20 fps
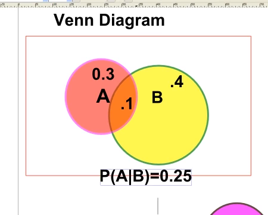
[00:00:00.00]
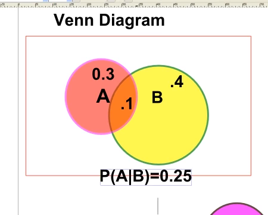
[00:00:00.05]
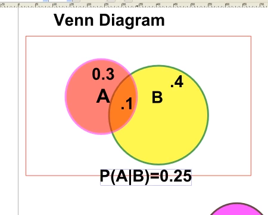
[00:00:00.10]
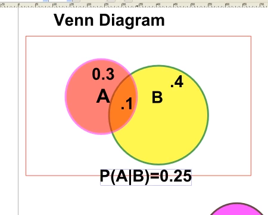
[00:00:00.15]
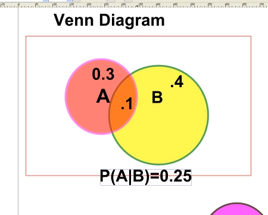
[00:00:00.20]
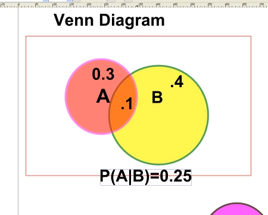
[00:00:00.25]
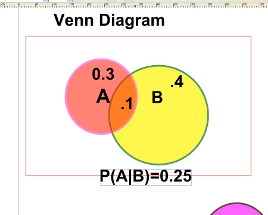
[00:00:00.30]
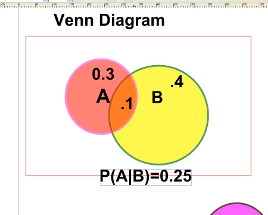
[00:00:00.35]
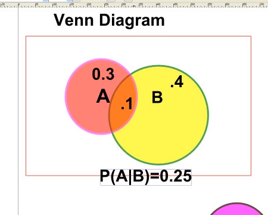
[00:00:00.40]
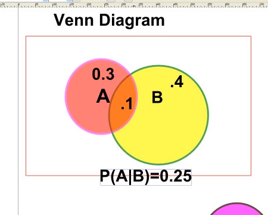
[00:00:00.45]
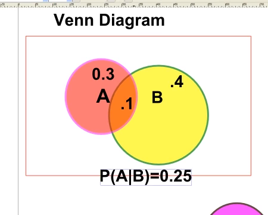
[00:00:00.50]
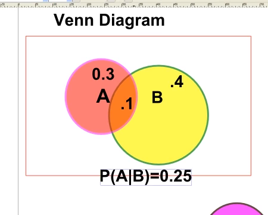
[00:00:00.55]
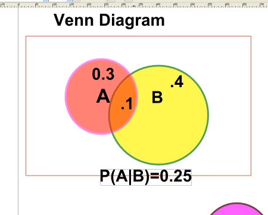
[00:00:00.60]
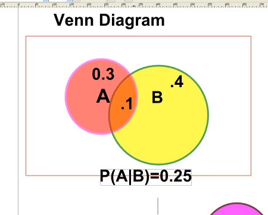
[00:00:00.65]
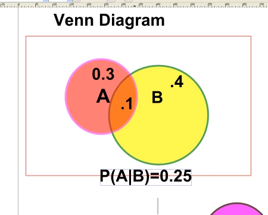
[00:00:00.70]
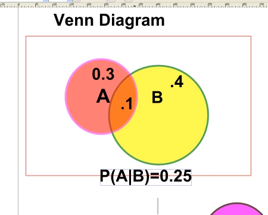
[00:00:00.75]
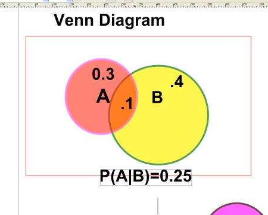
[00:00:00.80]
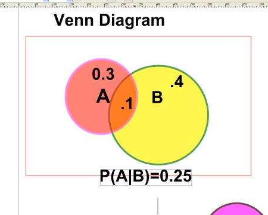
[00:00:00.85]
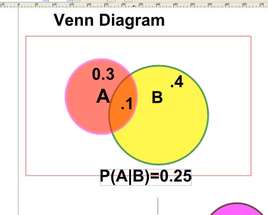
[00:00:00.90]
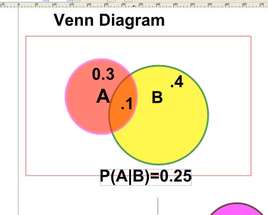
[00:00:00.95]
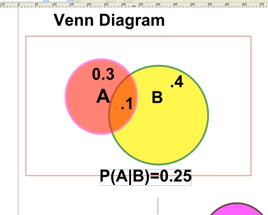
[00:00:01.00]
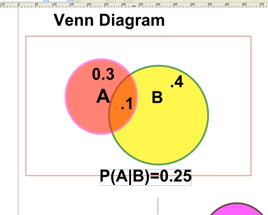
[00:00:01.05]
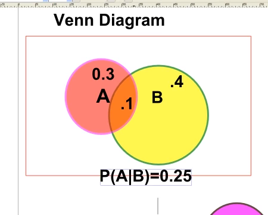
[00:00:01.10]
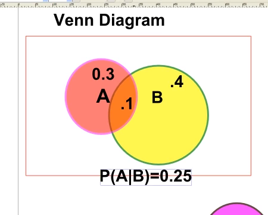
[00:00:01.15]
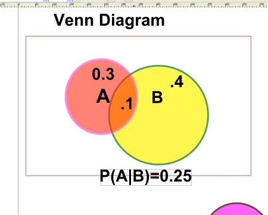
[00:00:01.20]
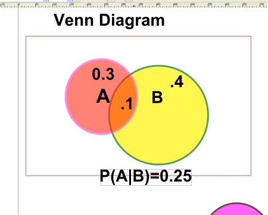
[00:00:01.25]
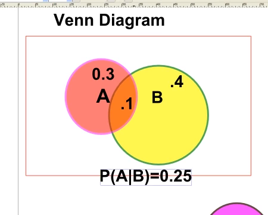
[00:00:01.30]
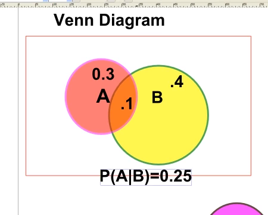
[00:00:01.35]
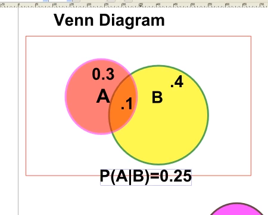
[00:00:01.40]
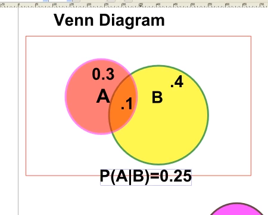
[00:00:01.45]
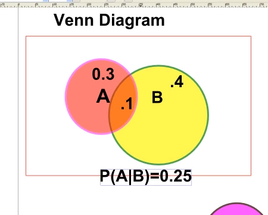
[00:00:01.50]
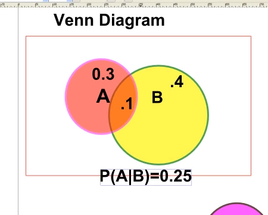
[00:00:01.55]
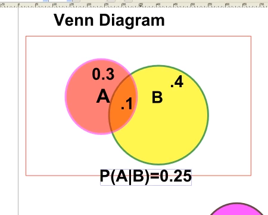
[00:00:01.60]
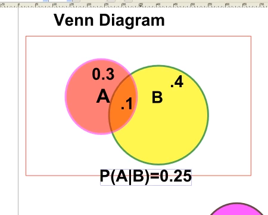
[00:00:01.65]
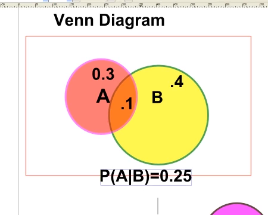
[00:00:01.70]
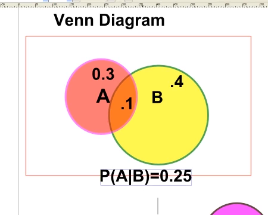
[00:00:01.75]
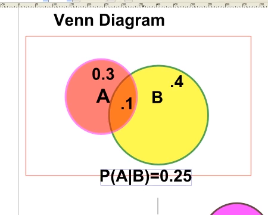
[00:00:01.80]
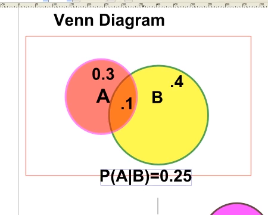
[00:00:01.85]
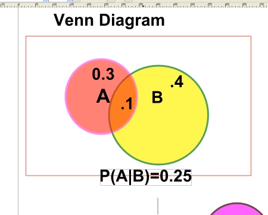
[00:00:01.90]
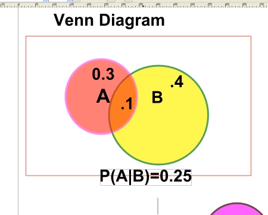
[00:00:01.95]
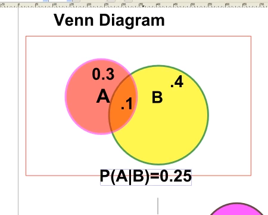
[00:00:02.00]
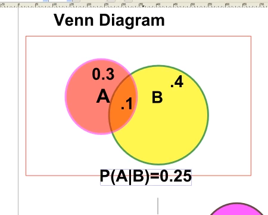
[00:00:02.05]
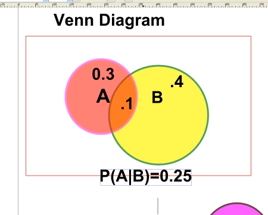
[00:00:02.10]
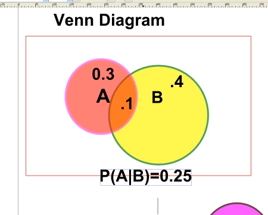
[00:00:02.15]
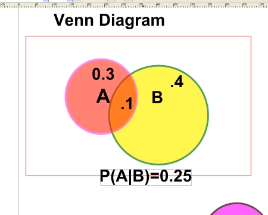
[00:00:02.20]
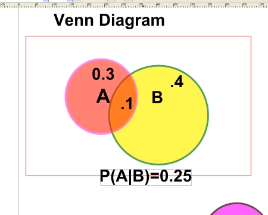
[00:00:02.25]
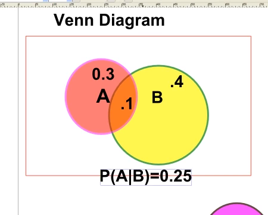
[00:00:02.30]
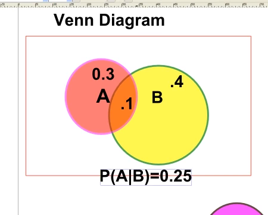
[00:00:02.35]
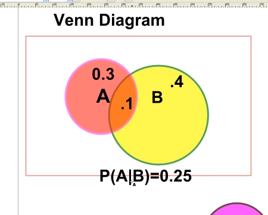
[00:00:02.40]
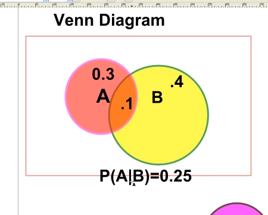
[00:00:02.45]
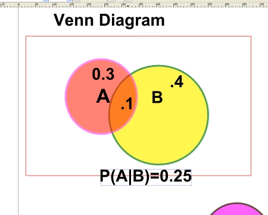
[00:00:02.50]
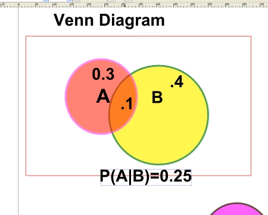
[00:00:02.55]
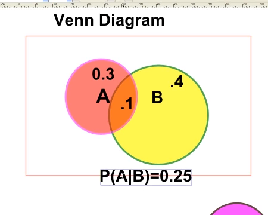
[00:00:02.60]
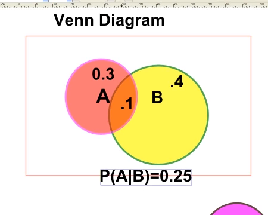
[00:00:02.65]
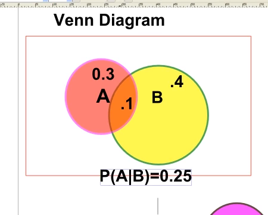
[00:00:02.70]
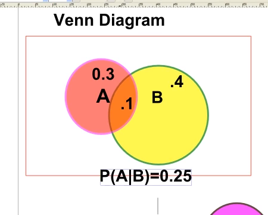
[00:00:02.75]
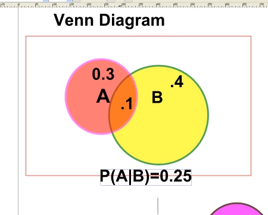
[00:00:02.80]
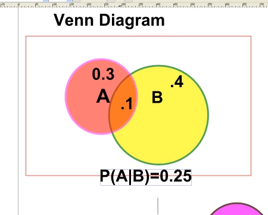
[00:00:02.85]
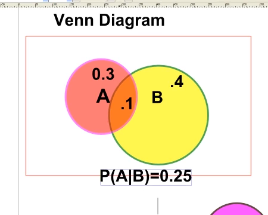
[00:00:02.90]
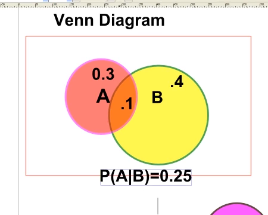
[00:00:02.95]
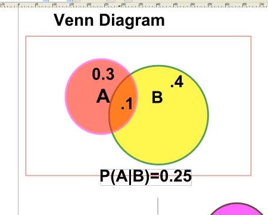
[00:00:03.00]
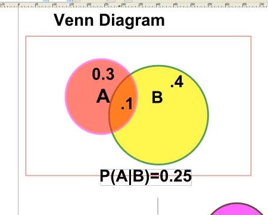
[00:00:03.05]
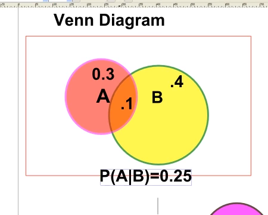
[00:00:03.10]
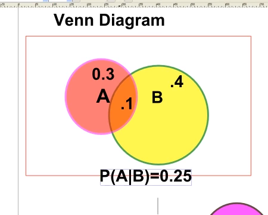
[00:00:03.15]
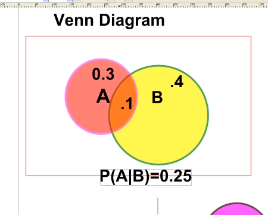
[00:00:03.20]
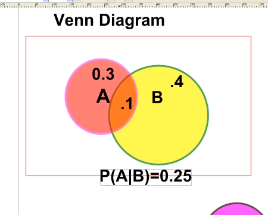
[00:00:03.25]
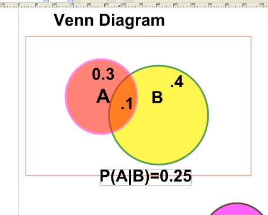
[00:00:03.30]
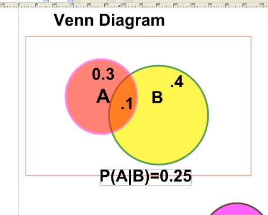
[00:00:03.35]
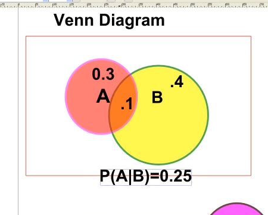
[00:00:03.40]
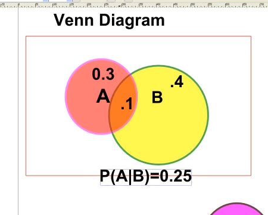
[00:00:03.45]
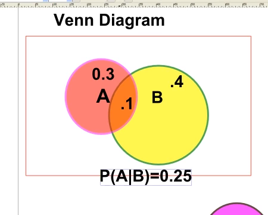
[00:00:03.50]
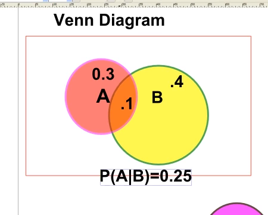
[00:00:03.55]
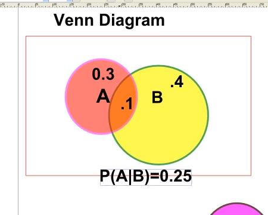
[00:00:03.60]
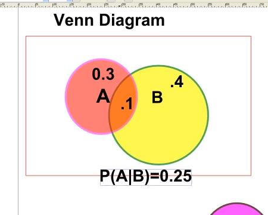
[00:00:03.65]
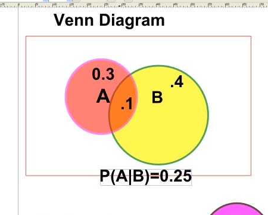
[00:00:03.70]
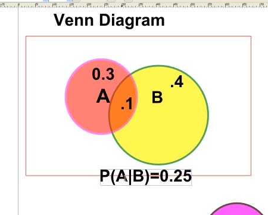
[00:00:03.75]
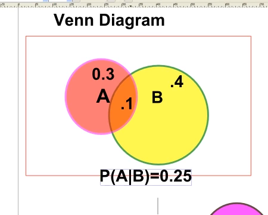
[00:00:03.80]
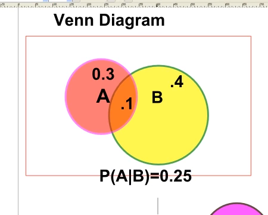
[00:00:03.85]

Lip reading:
[unreadable: no face in view]